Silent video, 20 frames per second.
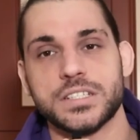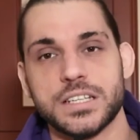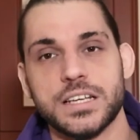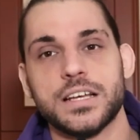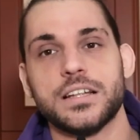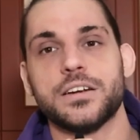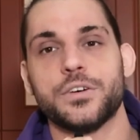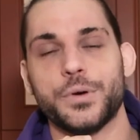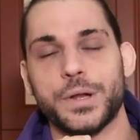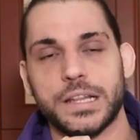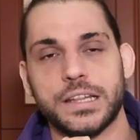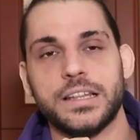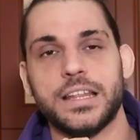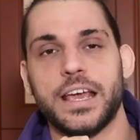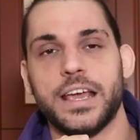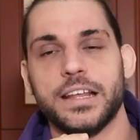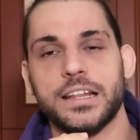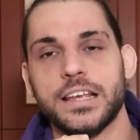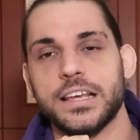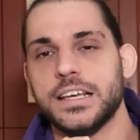is gonna
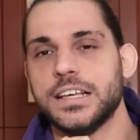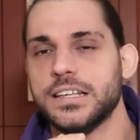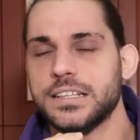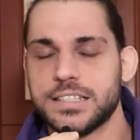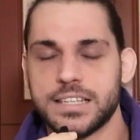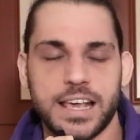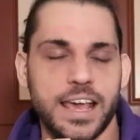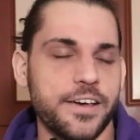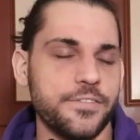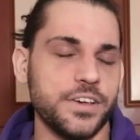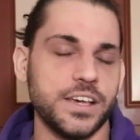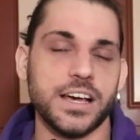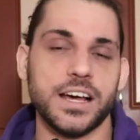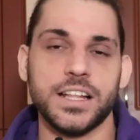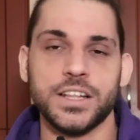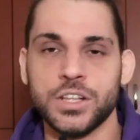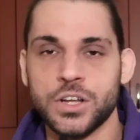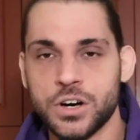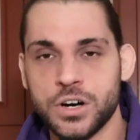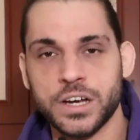retain. He's having
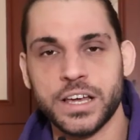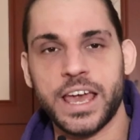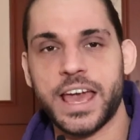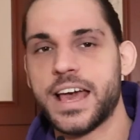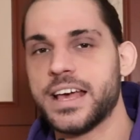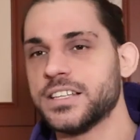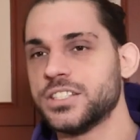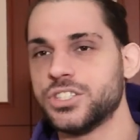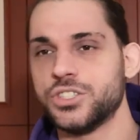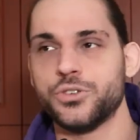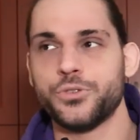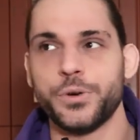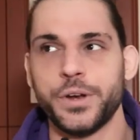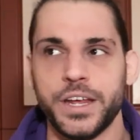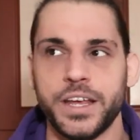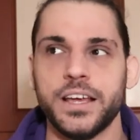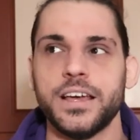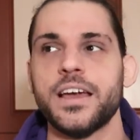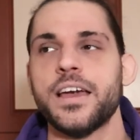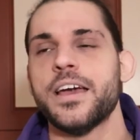a long ass
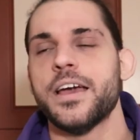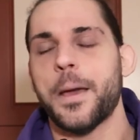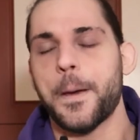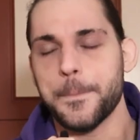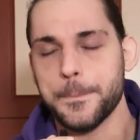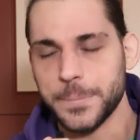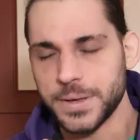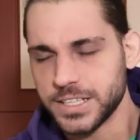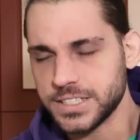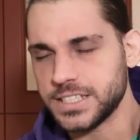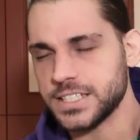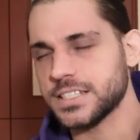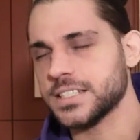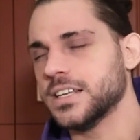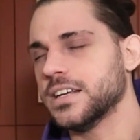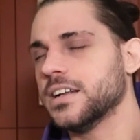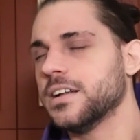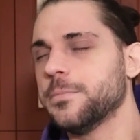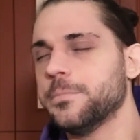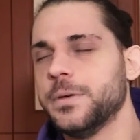streak. Miz is
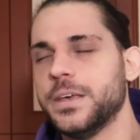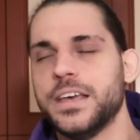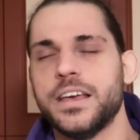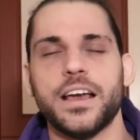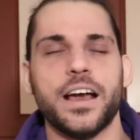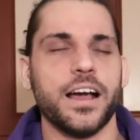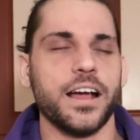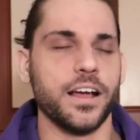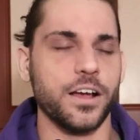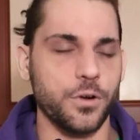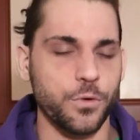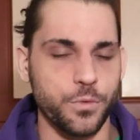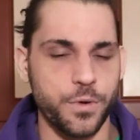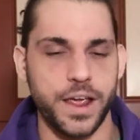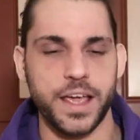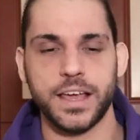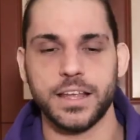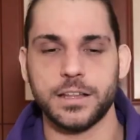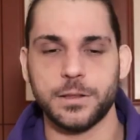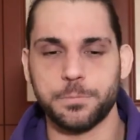gonna be a
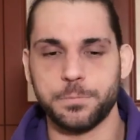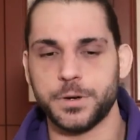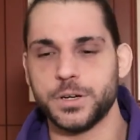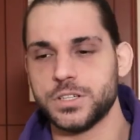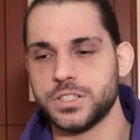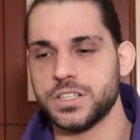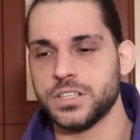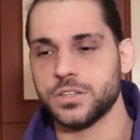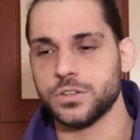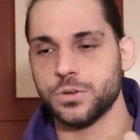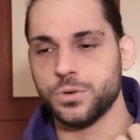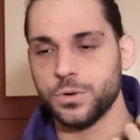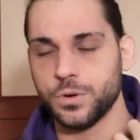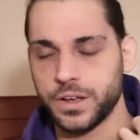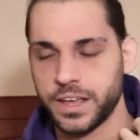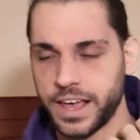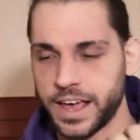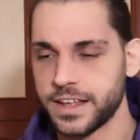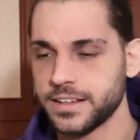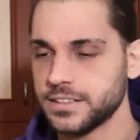great person who
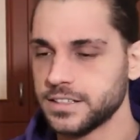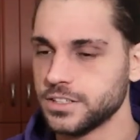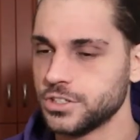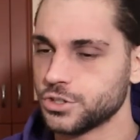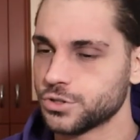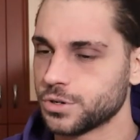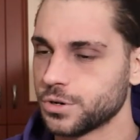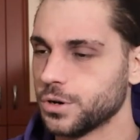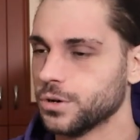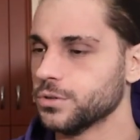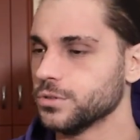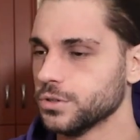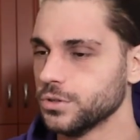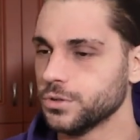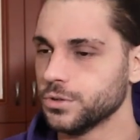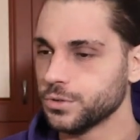can dethrone